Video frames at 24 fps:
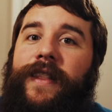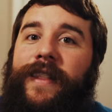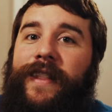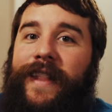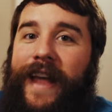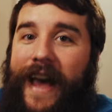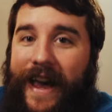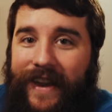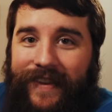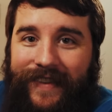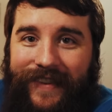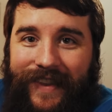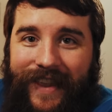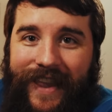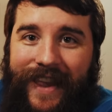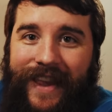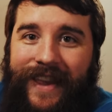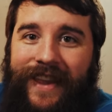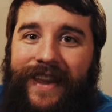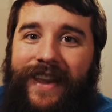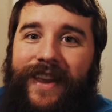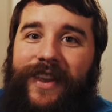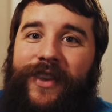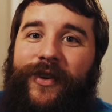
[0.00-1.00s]
Last
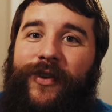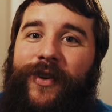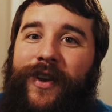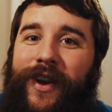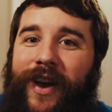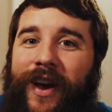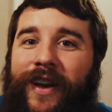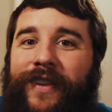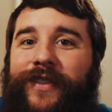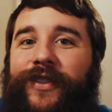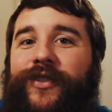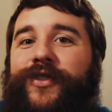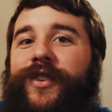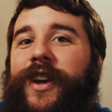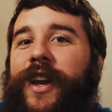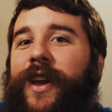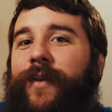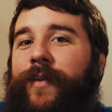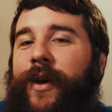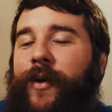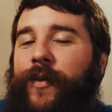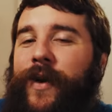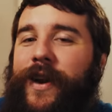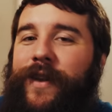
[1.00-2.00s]
thing, you can also
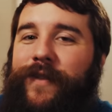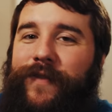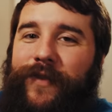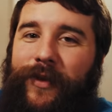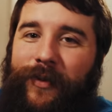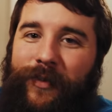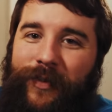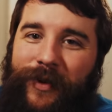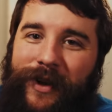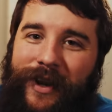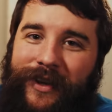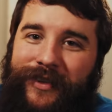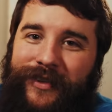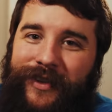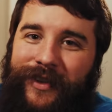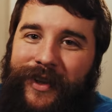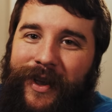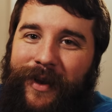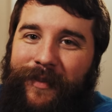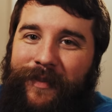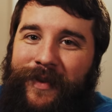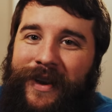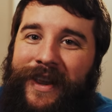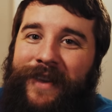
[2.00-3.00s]
check out my wedding film
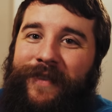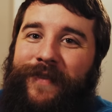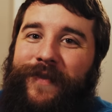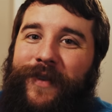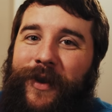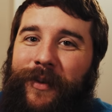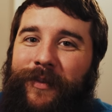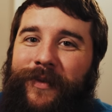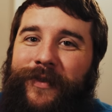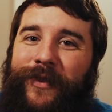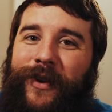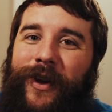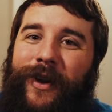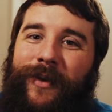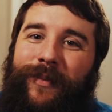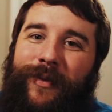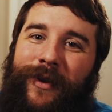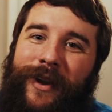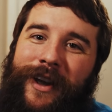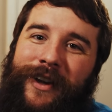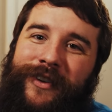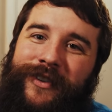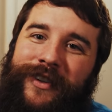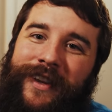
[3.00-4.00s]
production company, FilmStrong
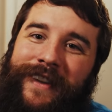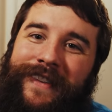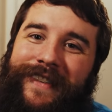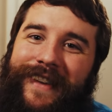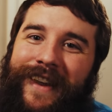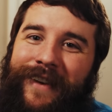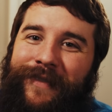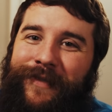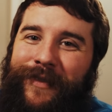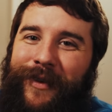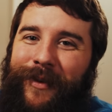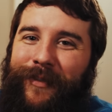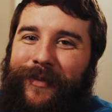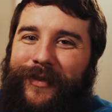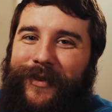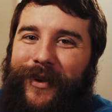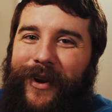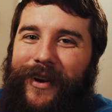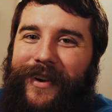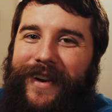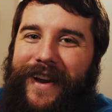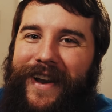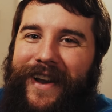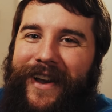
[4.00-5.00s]
Productions, at
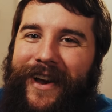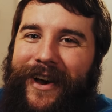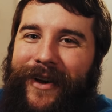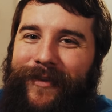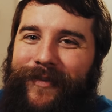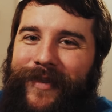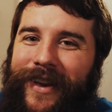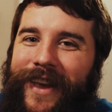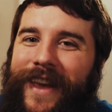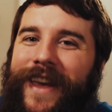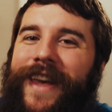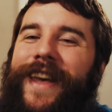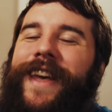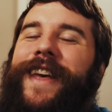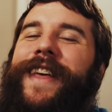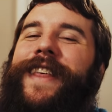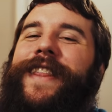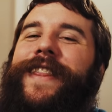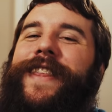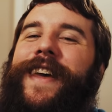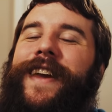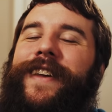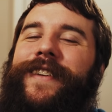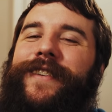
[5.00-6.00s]
filmstrong.com.
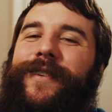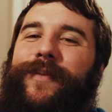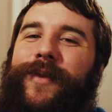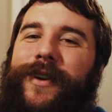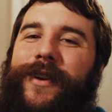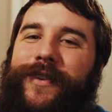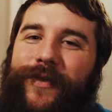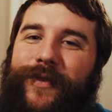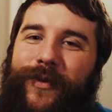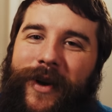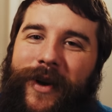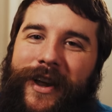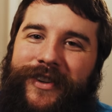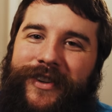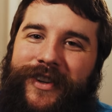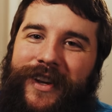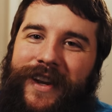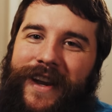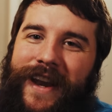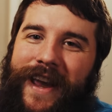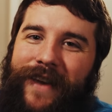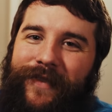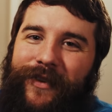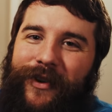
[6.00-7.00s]
Thanks so much for
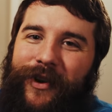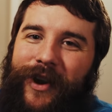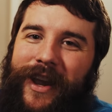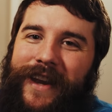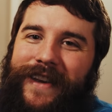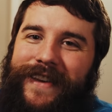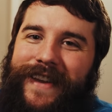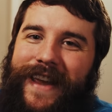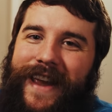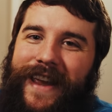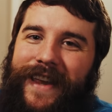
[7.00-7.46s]
watching and have a great